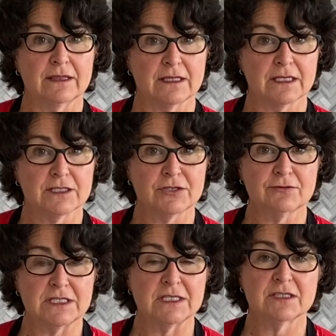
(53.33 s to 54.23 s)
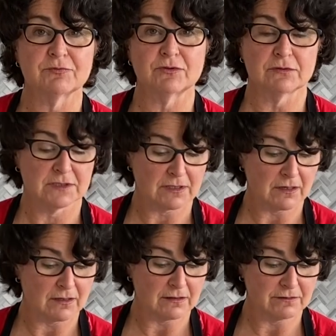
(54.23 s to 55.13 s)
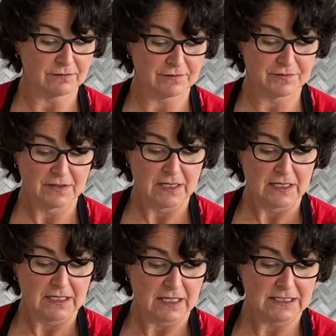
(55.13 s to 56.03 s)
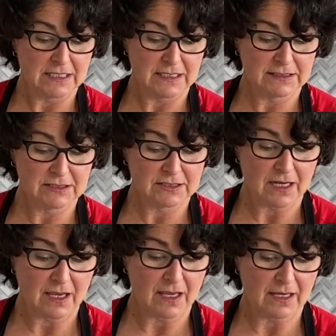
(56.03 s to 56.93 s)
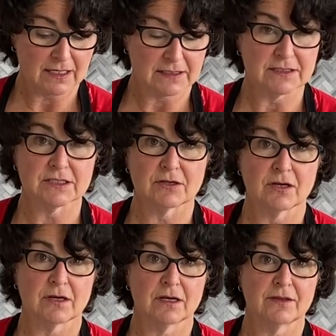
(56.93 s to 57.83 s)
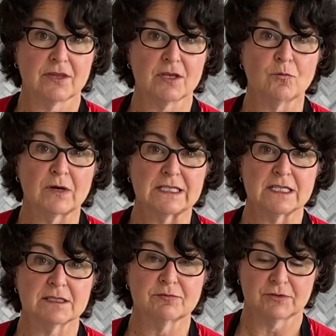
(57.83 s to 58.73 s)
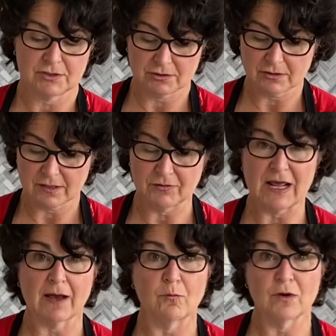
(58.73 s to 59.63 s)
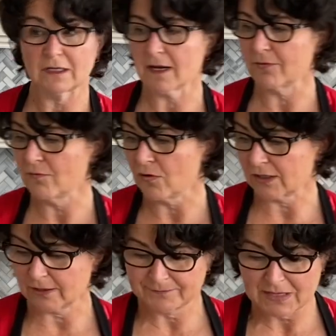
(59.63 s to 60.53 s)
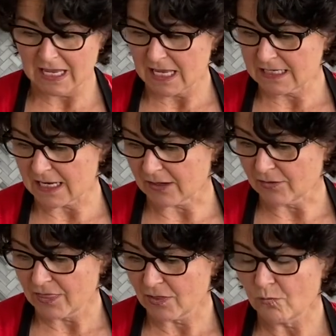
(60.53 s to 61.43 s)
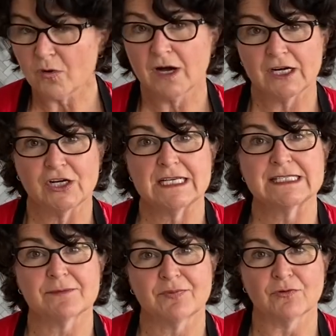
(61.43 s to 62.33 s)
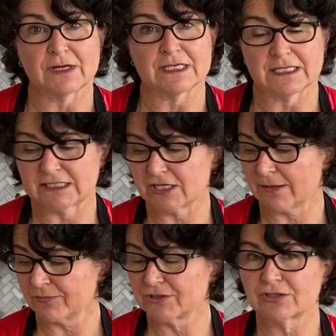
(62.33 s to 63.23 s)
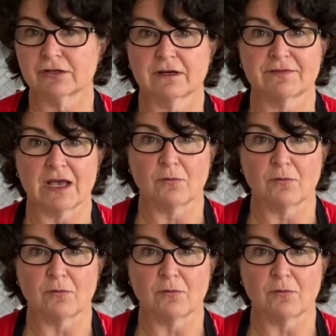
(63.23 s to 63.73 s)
the 2 teaspoons of yeast and the 1 teaspoon of sugar, I'm going to add 1 cup of water. Now, the water is important. The temperature of that